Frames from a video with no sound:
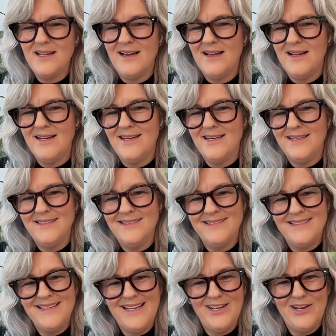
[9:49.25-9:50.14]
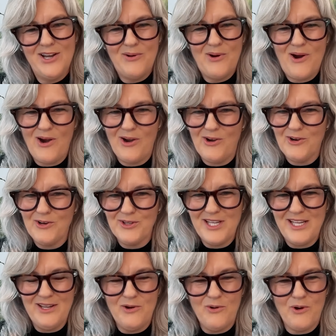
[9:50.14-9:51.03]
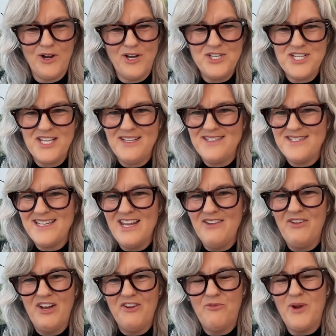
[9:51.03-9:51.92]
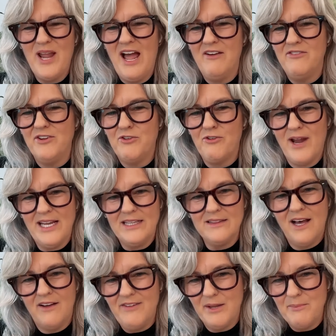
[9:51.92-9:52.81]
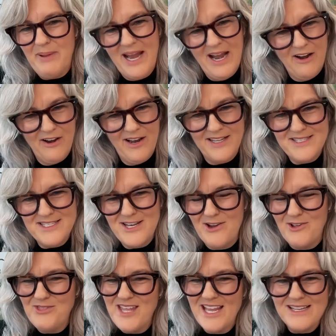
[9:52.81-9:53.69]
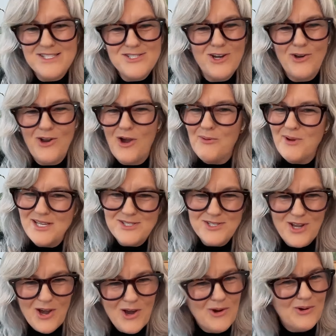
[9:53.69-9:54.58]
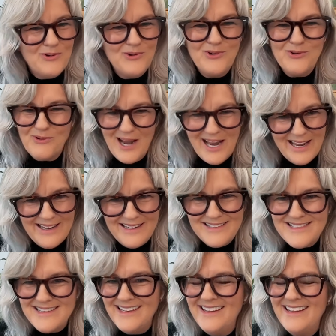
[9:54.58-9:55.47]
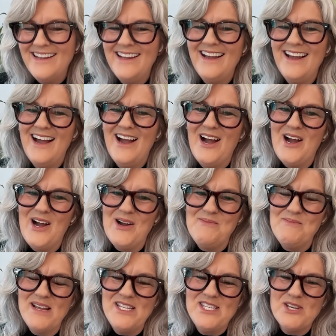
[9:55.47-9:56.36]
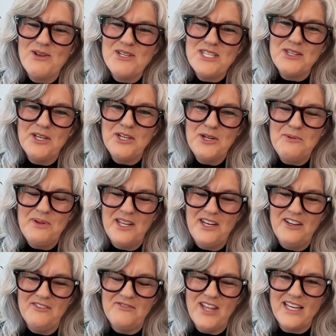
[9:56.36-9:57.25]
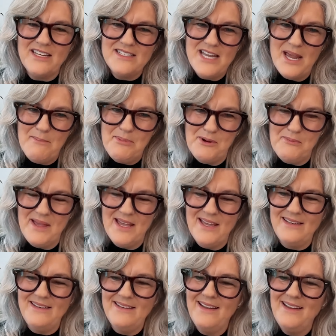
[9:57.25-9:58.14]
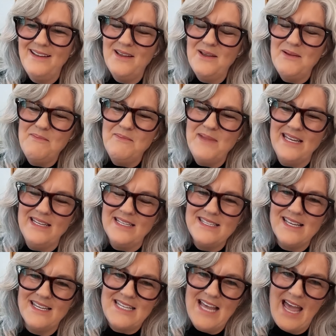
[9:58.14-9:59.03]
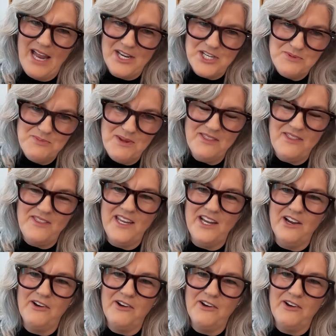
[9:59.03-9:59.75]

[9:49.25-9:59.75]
Uh, you know our early origins, even if we have great loving parents, you know things don't always go great um, and so it's a little bit of like temperament meets attachment